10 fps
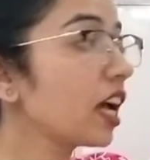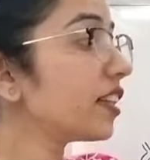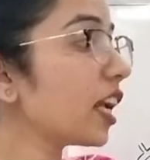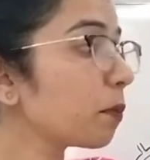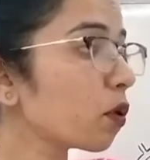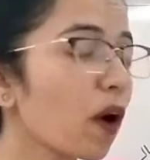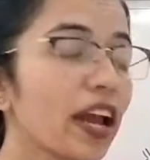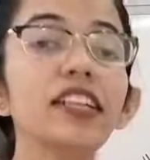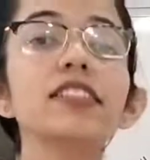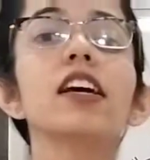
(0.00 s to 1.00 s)
that
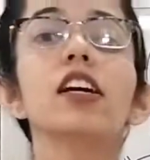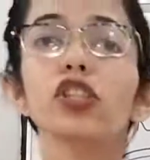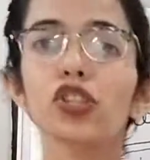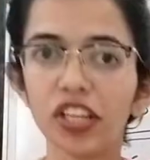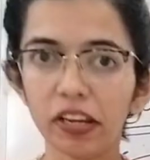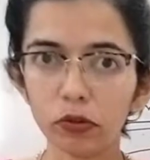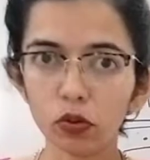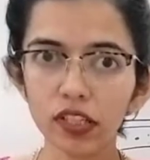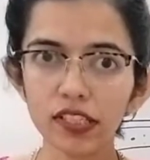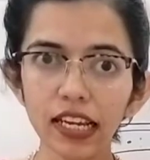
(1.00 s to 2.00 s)
provides shape to
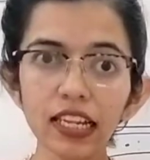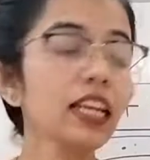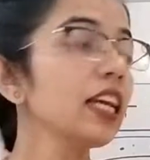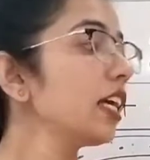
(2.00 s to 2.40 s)
the cell.